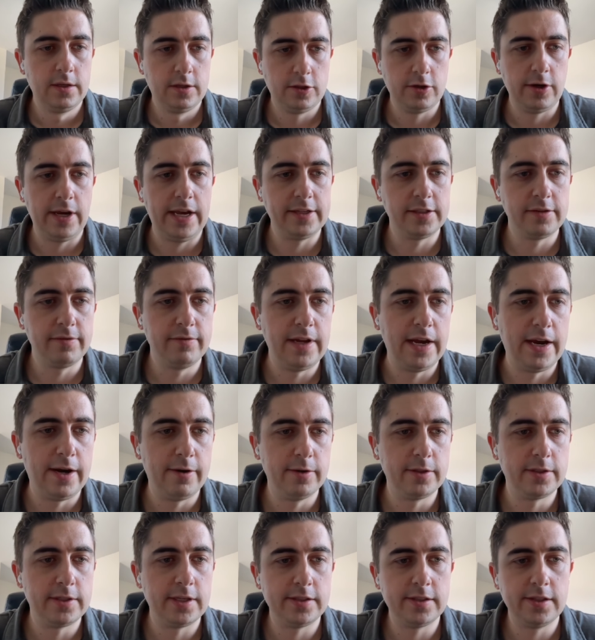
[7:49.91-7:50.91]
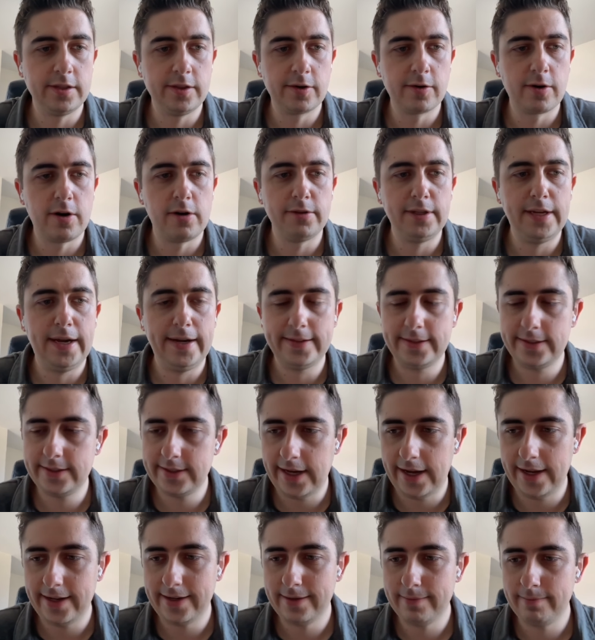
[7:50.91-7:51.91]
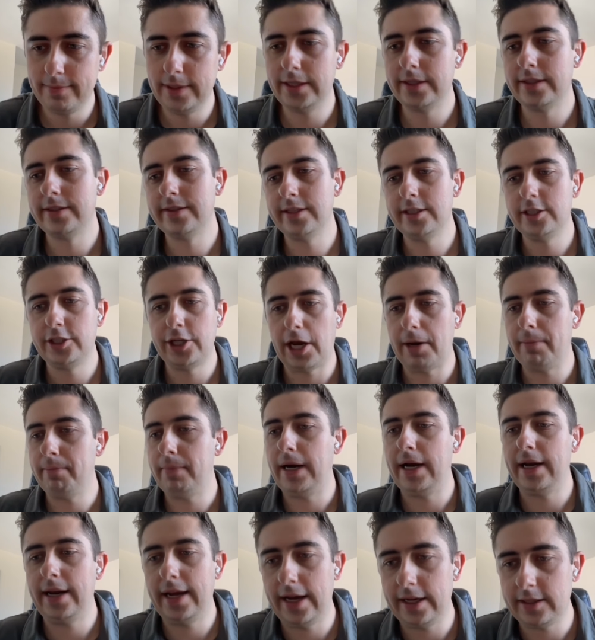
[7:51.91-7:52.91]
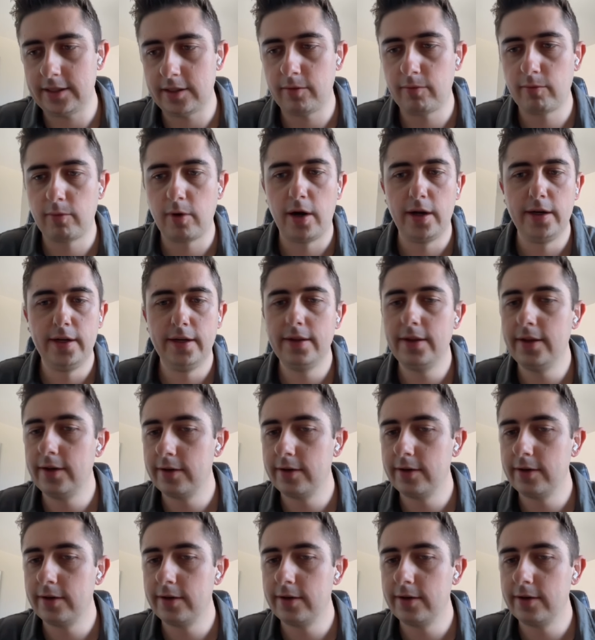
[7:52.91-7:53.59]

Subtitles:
So as of now, it says that they're all not set because the chatbot hasn't run.